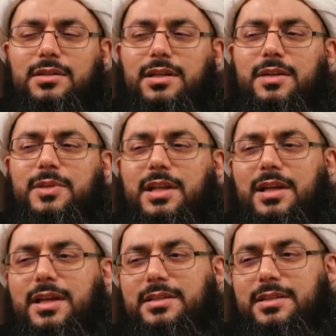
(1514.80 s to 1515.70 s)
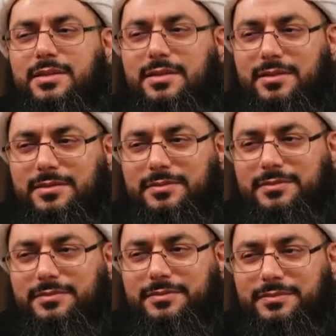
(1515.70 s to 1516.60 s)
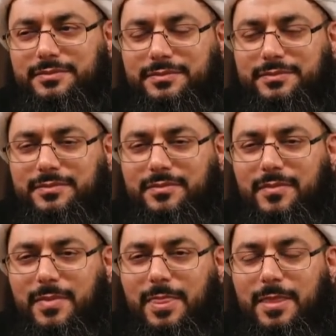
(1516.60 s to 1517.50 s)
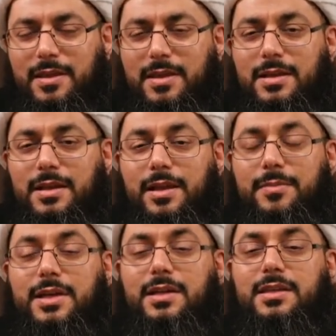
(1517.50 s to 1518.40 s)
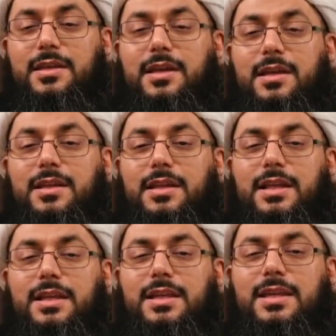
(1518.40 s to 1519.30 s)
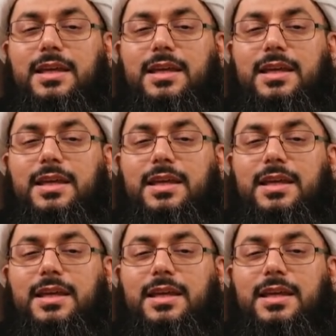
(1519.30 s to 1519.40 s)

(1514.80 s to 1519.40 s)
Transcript: if it was not the clear meaning of this narration,